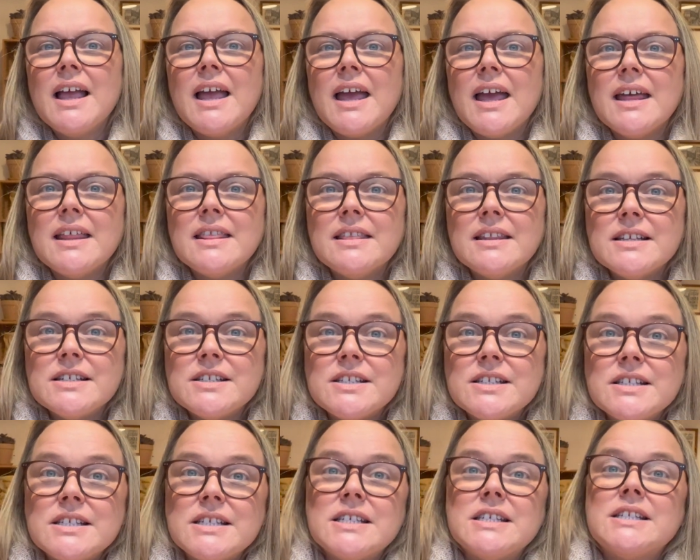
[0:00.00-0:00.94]
And
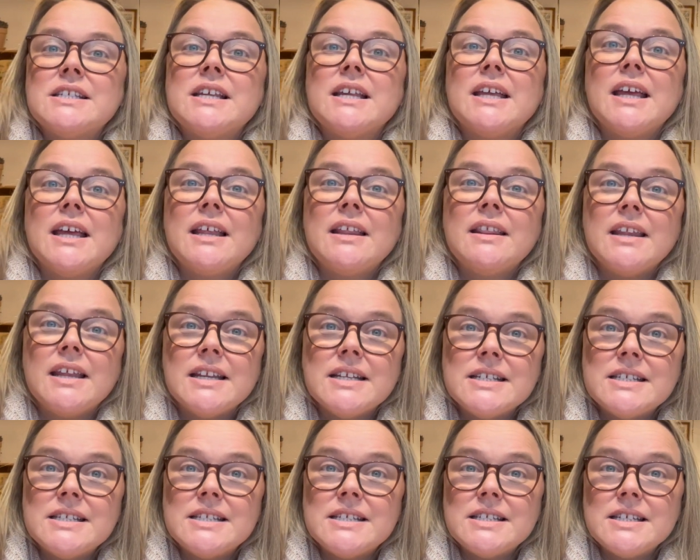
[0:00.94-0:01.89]

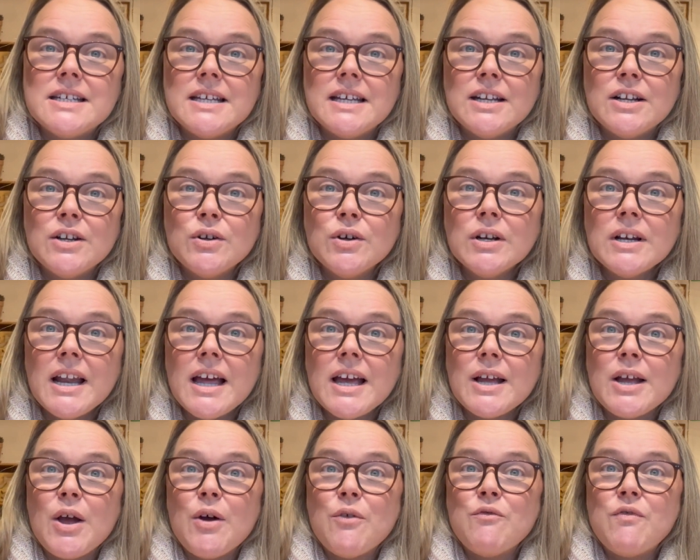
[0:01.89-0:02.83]
it's it looked
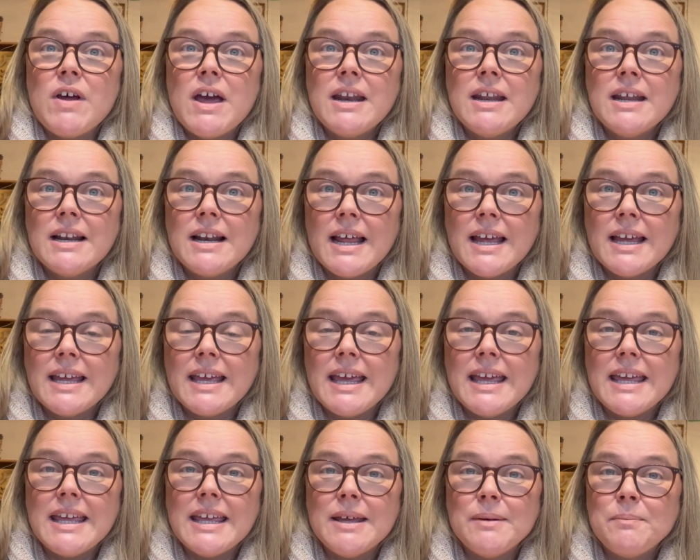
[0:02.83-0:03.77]
like a red had like,
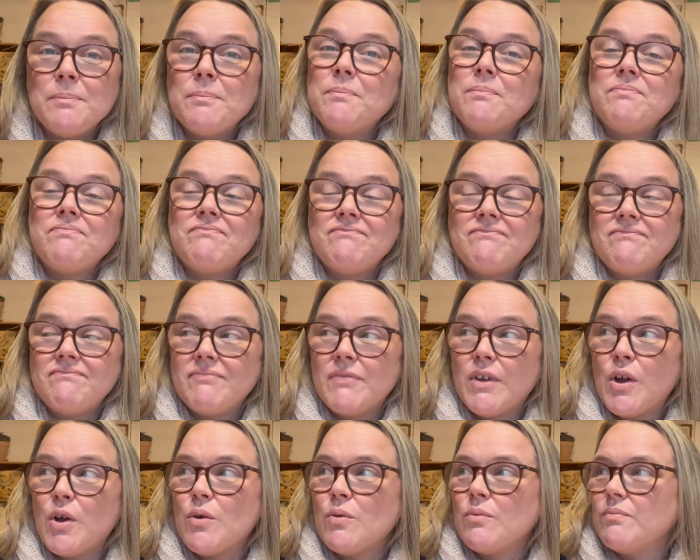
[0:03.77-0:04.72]

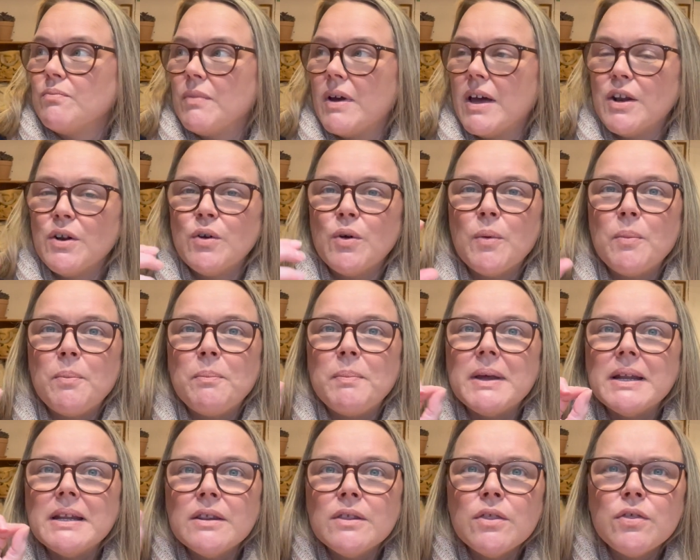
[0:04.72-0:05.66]
I don't know,
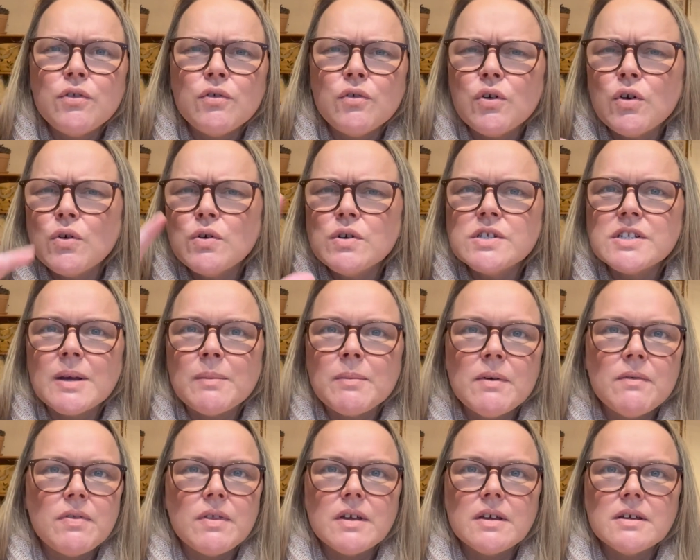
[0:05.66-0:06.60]
bitten through some
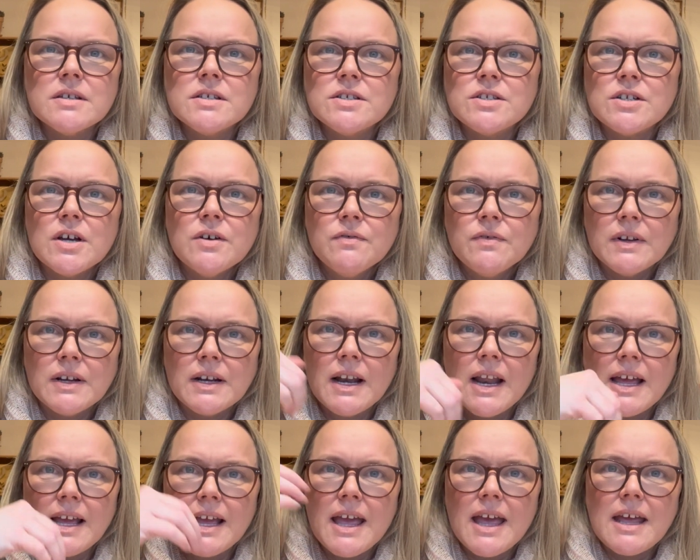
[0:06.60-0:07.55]
of the stuff and
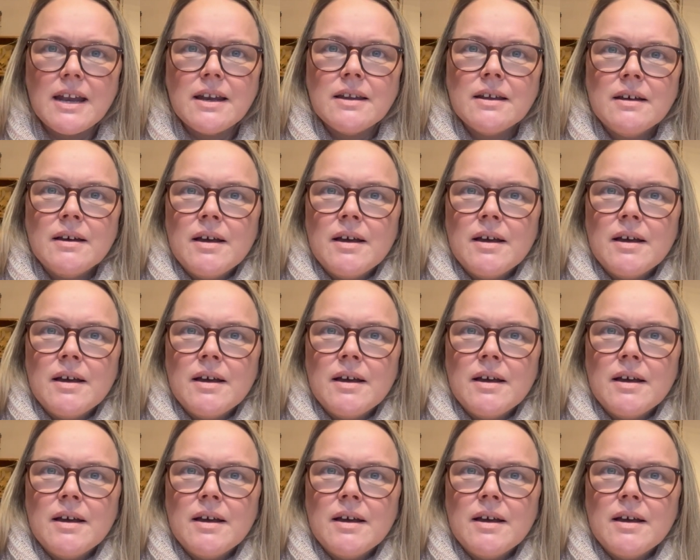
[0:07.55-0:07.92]
like had